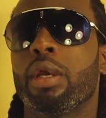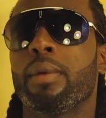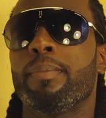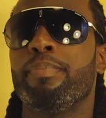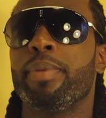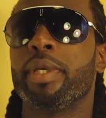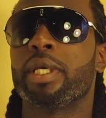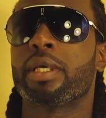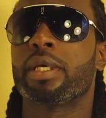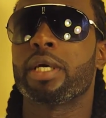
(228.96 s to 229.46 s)

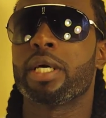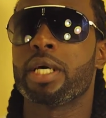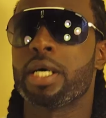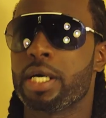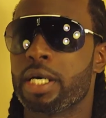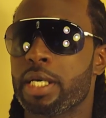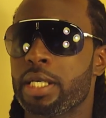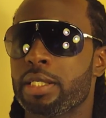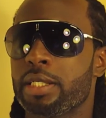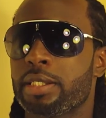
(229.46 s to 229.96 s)

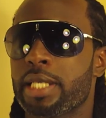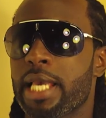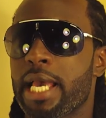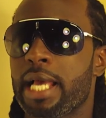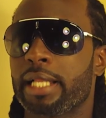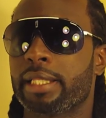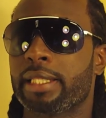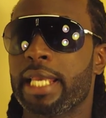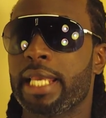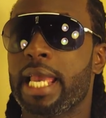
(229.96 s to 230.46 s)
because
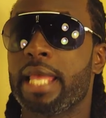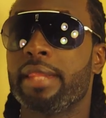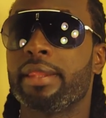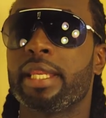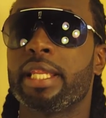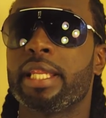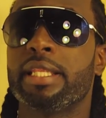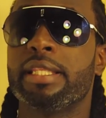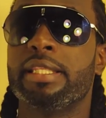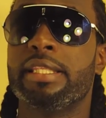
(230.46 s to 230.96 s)
at the end
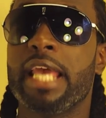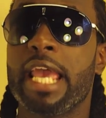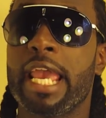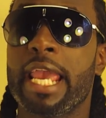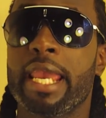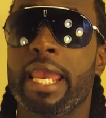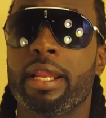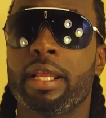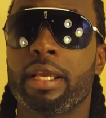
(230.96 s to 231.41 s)
of the day,